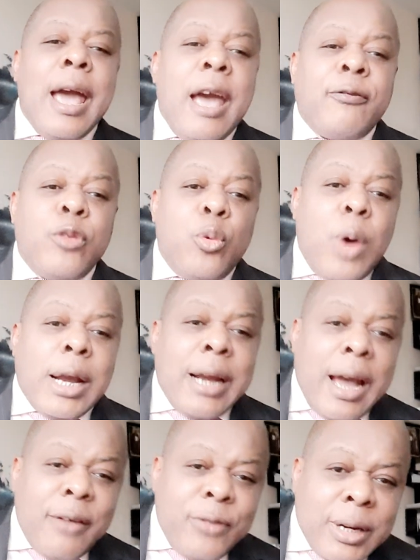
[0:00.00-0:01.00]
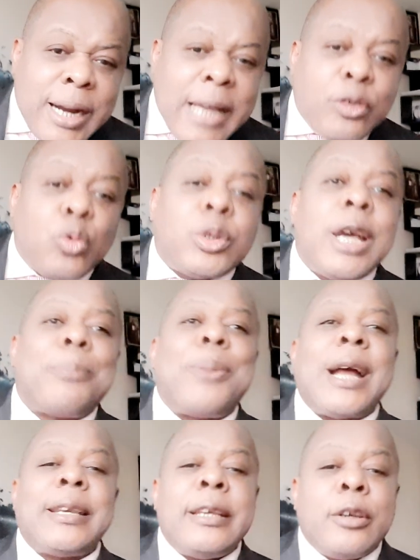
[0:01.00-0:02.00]
everyone have a right to take
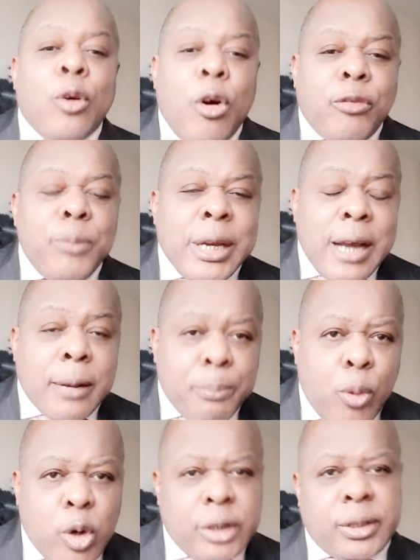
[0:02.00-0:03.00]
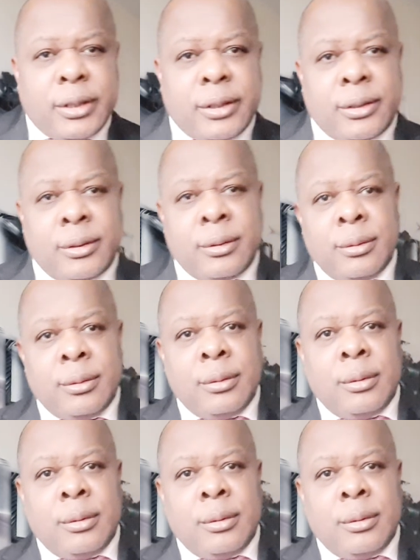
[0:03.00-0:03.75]
part in government and politics.